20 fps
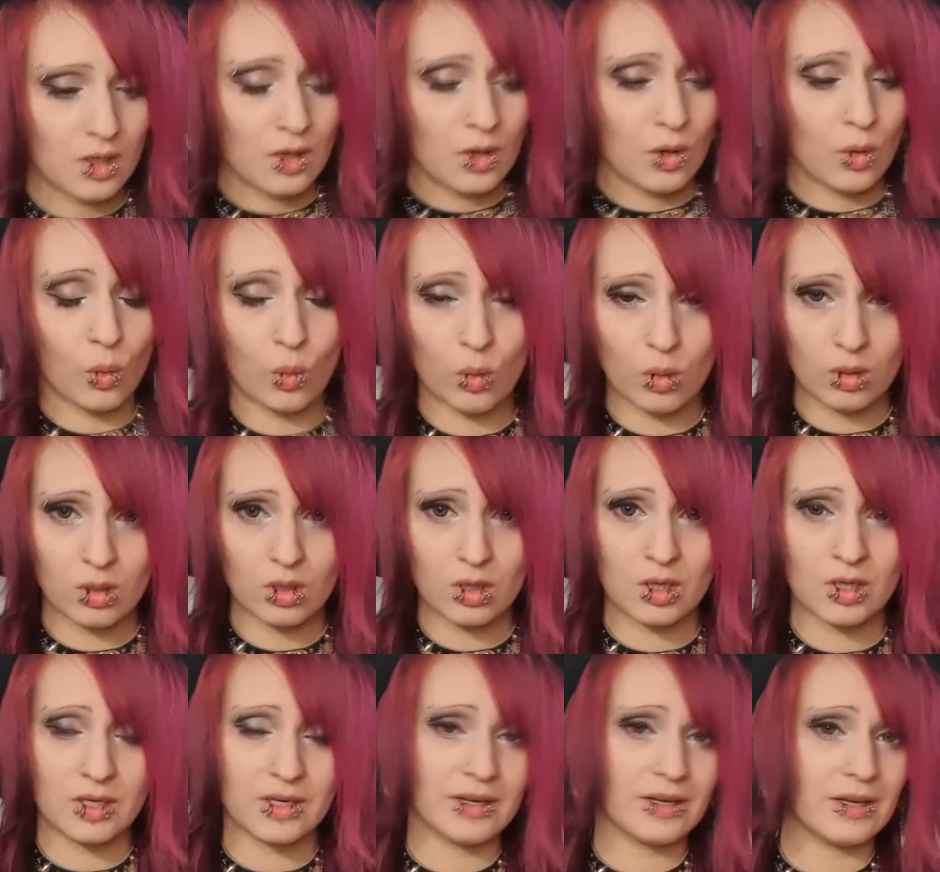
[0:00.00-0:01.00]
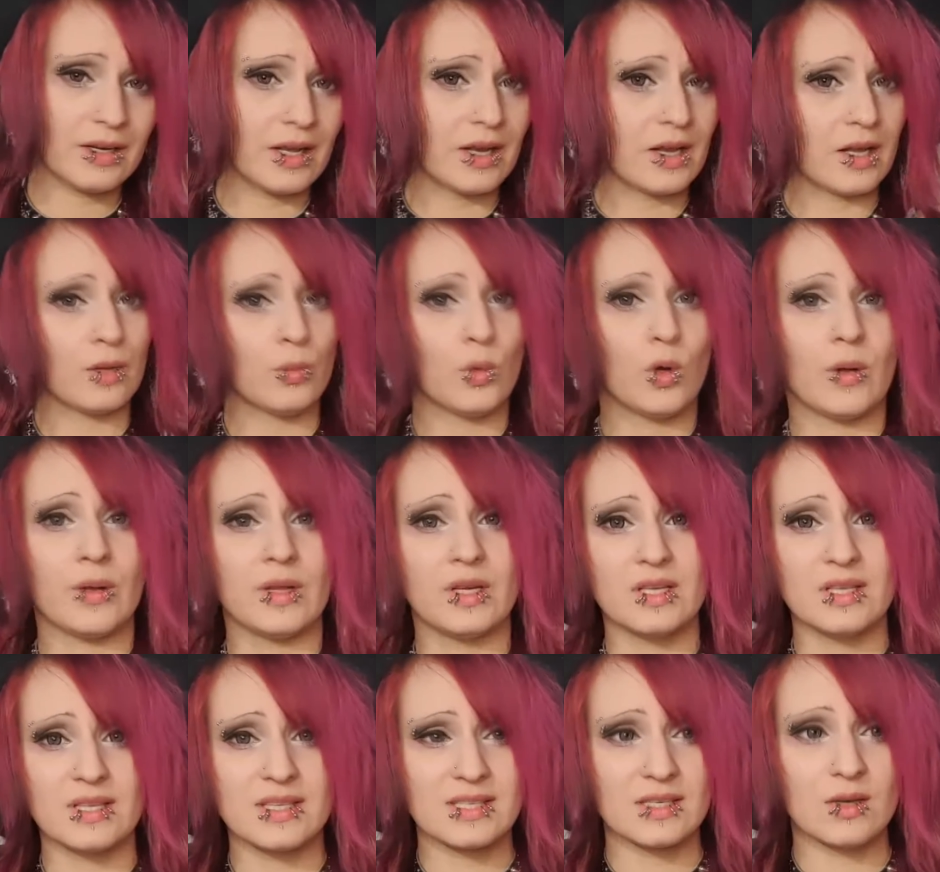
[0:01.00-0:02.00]
Or another one
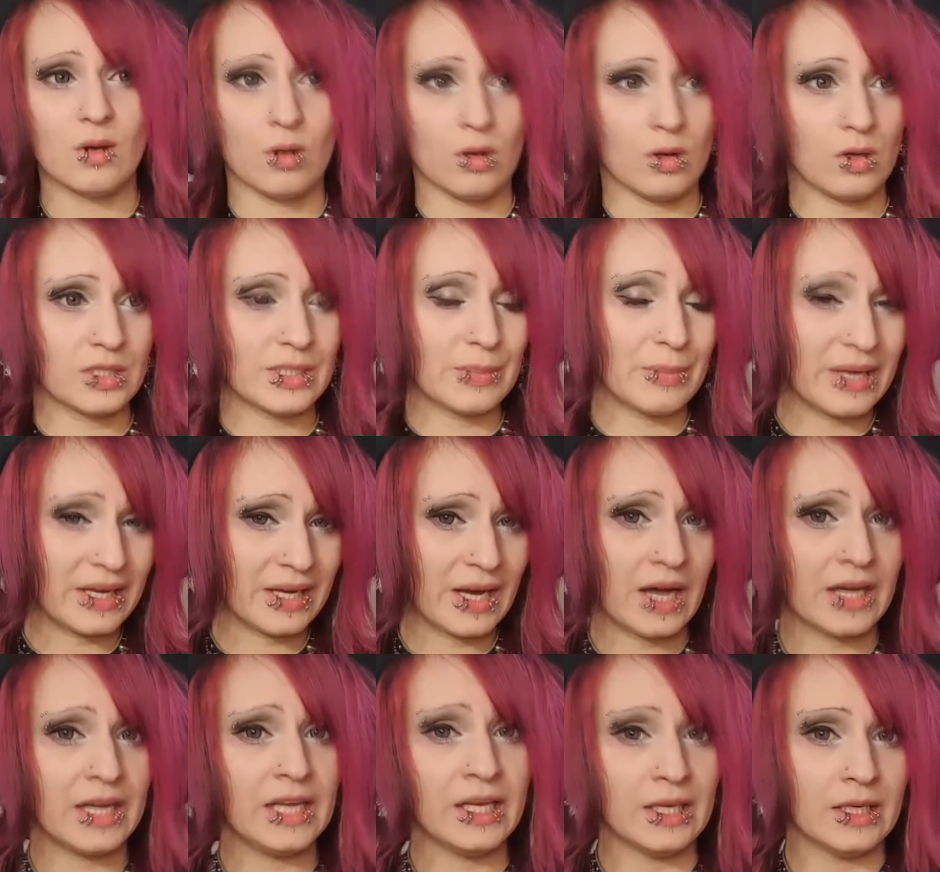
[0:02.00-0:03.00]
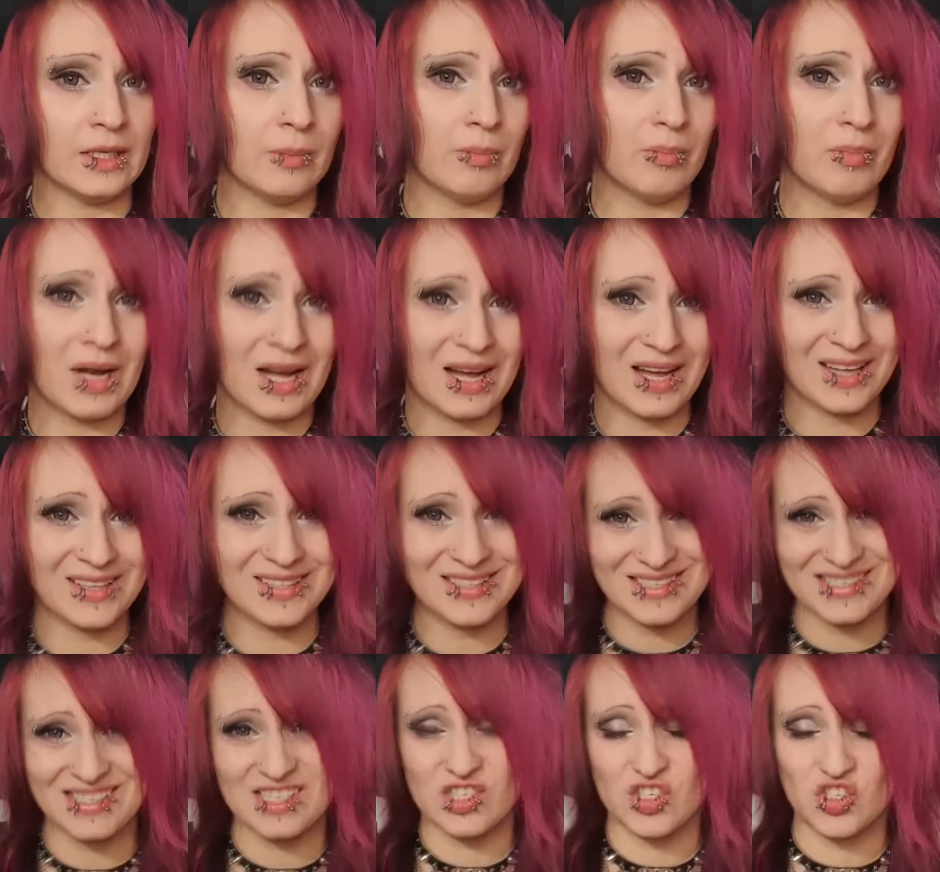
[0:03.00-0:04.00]
is called Mercari, but this
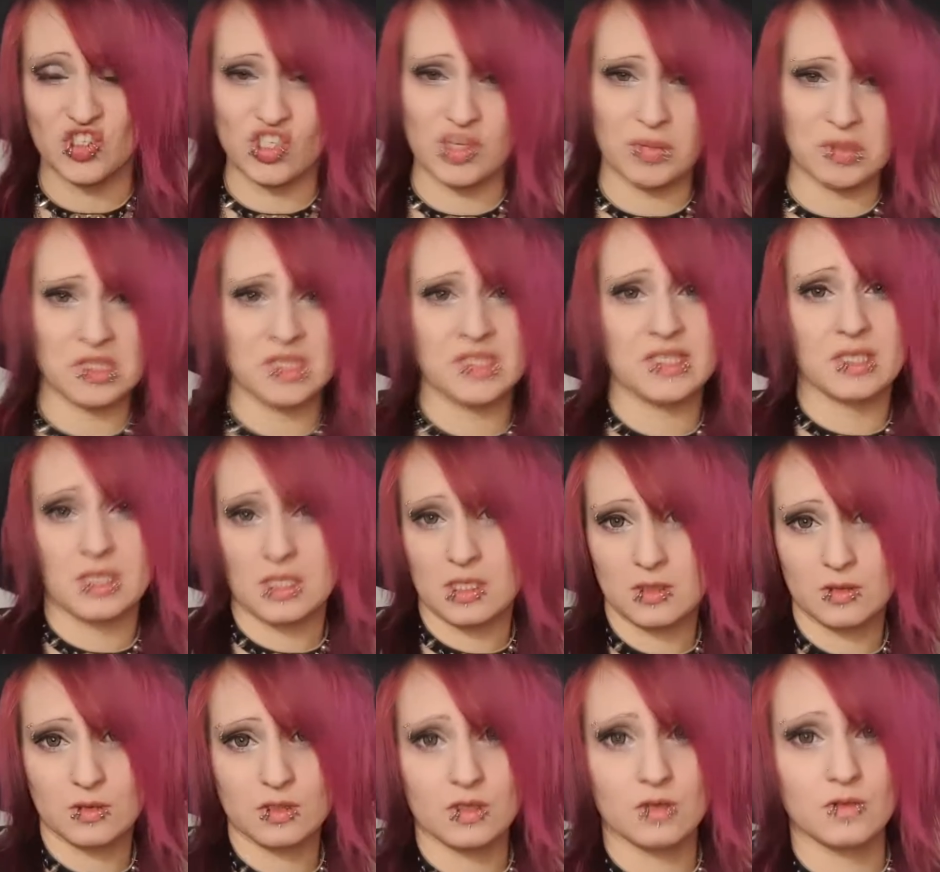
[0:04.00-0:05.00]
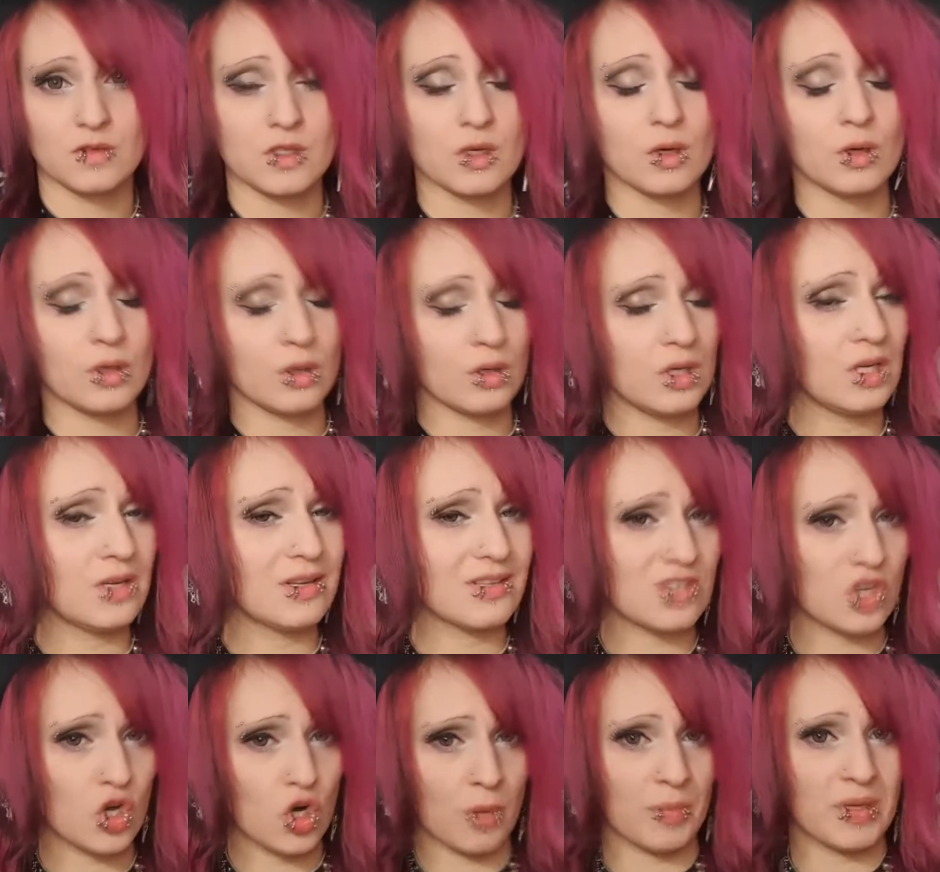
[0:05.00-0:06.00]
is Japanese exclusive, so you need a
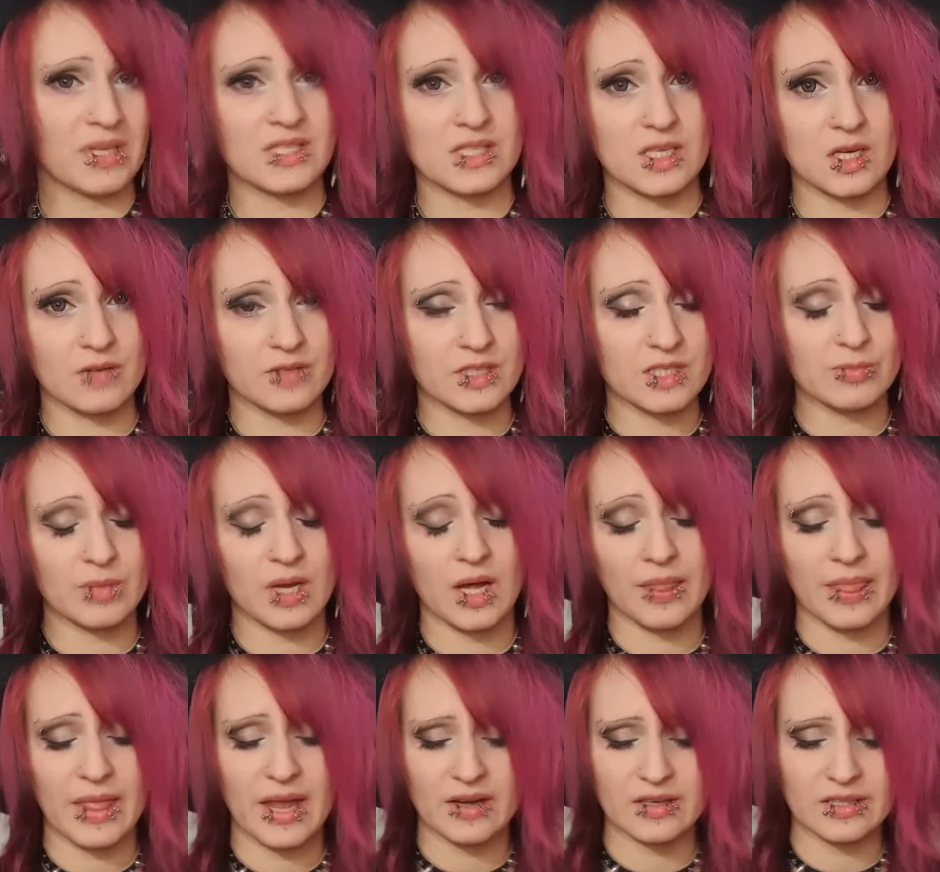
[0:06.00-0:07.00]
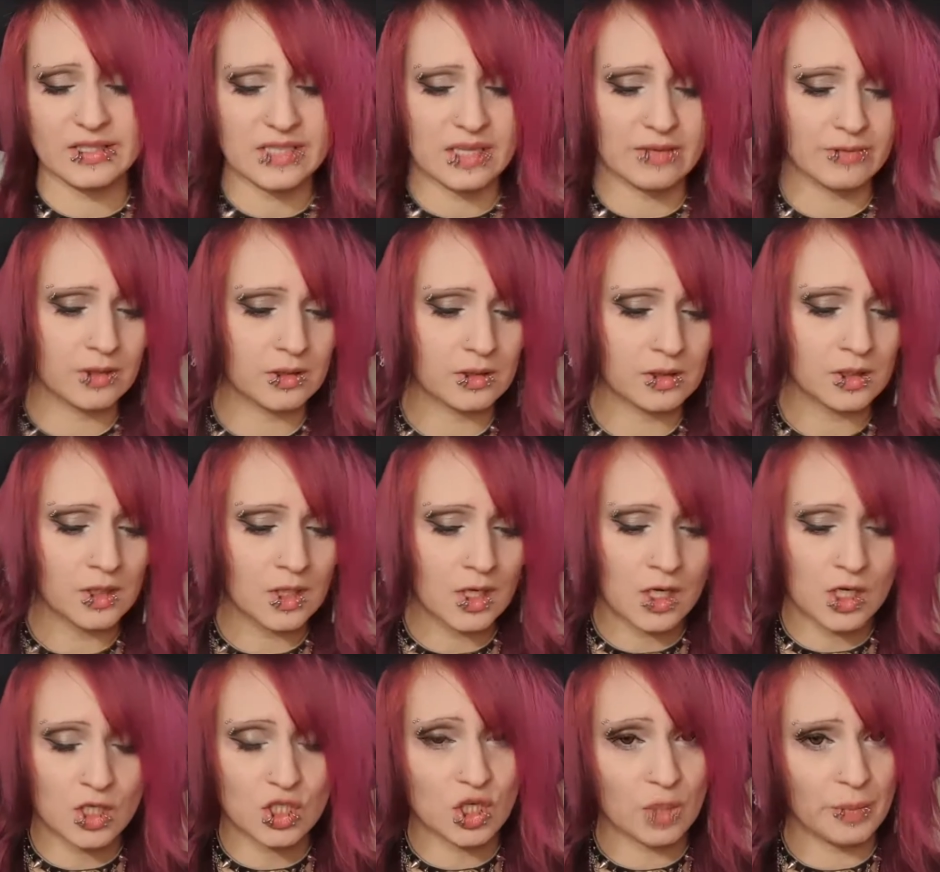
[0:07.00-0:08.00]
shopping service, but there are several
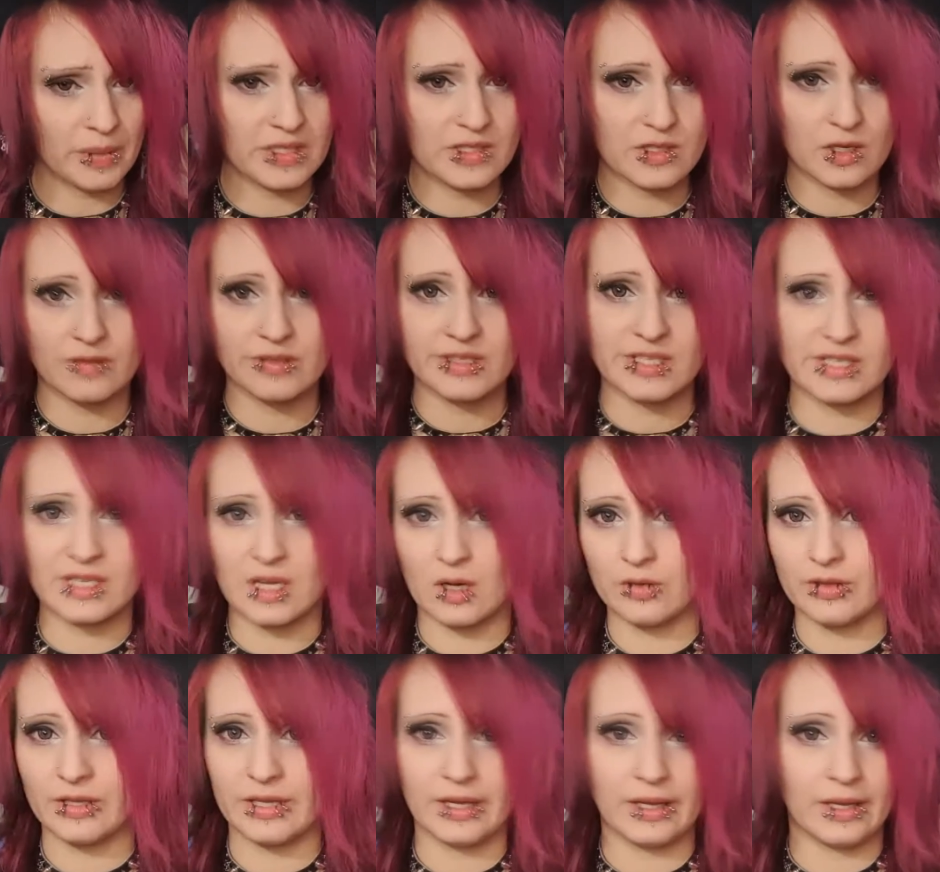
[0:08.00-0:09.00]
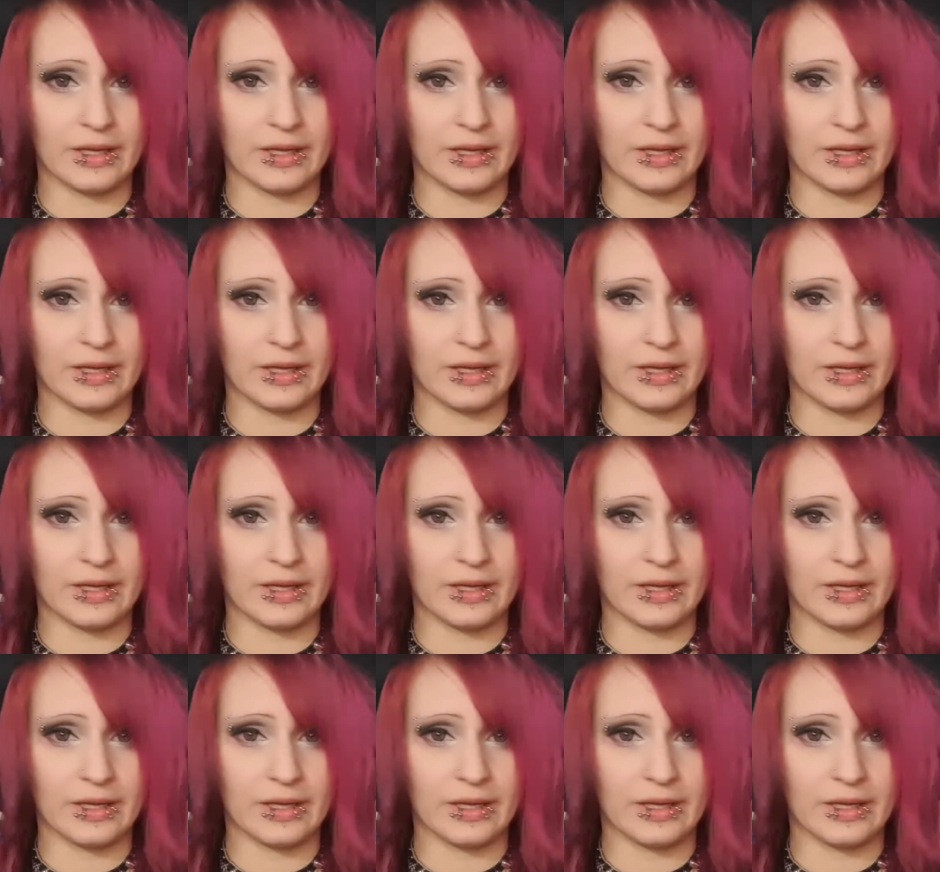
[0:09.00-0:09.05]
shopping services out there.